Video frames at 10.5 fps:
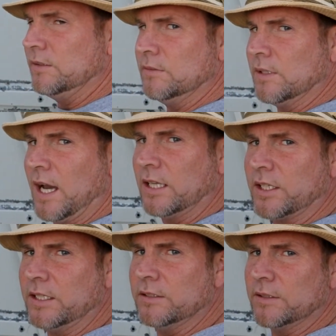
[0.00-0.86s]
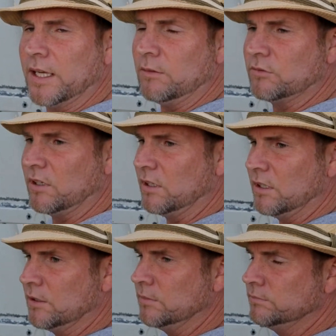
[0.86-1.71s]
it. I take it. That was
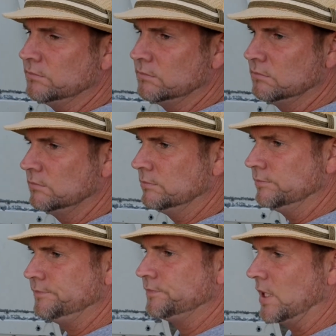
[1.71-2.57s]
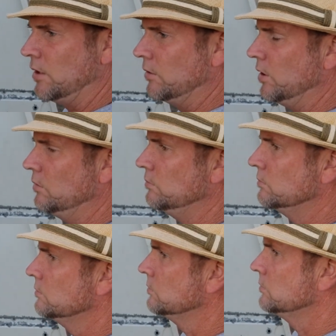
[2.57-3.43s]
I don't know,
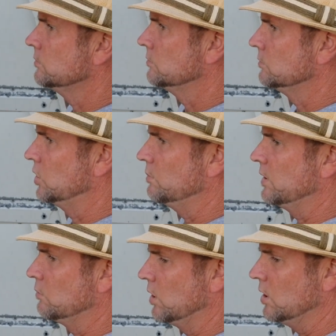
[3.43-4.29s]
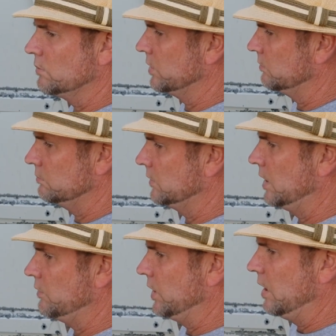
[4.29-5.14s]
good bit of work, but
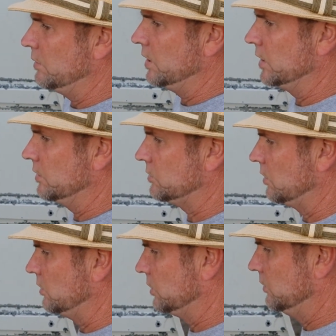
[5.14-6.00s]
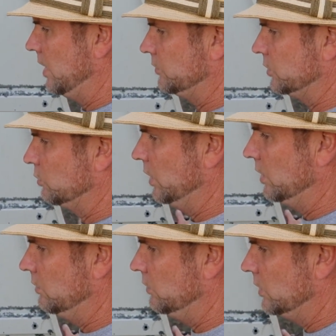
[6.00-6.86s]
every day we didn't get to start till after
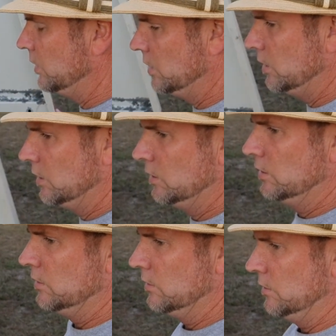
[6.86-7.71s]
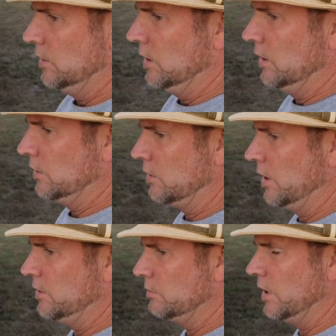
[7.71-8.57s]
12.
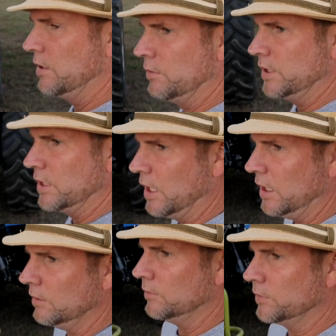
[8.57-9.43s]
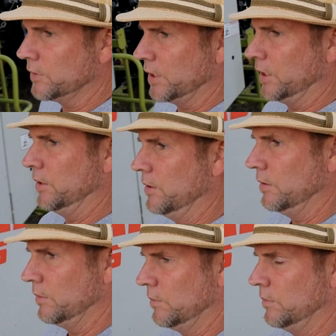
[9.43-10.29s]
Crazy weather we got, freaking
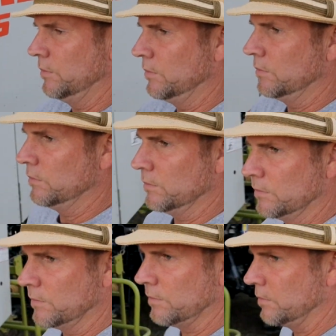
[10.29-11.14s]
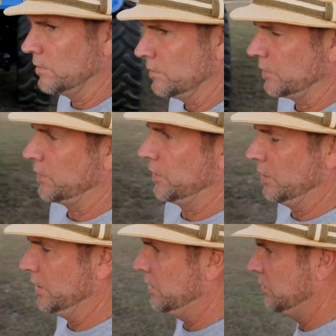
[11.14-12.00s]

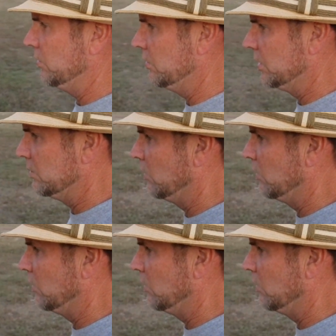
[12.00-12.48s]
32 in the